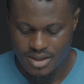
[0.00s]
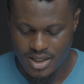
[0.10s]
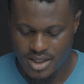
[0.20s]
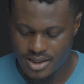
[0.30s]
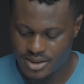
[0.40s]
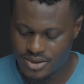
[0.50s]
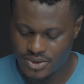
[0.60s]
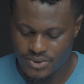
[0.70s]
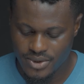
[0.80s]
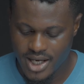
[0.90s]
and
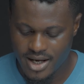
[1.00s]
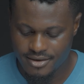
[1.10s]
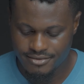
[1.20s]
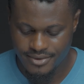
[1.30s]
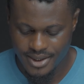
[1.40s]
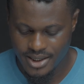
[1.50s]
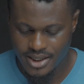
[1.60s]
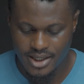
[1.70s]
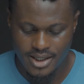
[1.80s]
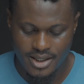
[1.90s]
you have in
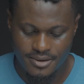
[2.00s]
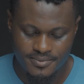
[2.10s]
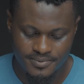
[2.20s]
here